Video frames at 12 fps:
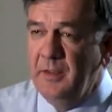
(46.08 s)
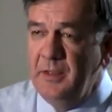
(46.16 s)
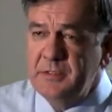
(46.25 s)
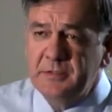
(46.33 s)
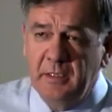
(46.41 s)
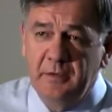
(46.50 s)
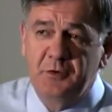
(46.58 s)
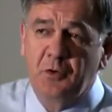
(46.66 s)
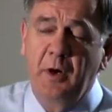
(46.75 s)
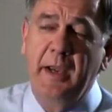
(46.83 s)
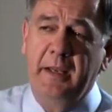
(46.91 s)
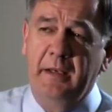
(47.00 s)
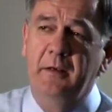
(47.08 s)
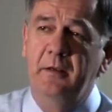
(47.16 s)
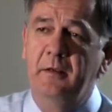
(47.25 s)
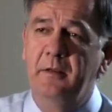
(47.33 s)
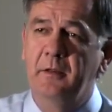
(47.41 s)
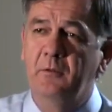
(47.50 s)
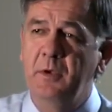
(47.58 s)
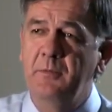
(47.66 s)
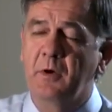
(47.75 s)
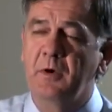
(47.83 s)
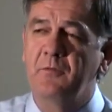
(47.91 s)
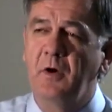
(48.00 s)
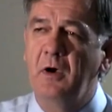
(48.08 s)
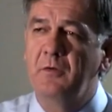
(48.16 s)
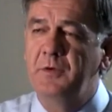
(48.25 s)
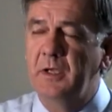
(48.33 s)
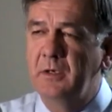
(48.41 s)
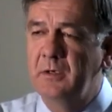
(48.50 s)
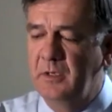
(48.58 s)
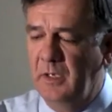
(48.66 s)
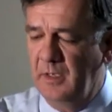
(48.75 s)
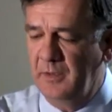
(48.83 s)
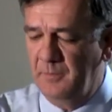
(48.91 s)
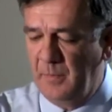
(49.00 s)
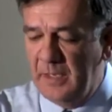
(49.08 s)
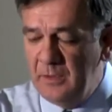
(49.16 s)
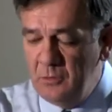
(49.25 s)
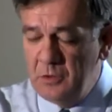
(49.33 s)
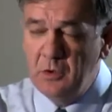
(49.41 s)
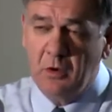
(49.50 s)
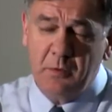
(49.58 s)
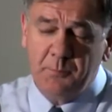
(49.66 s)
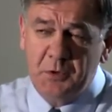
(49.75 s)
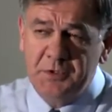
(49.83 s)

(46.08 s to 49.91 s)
This train that we were involved in New York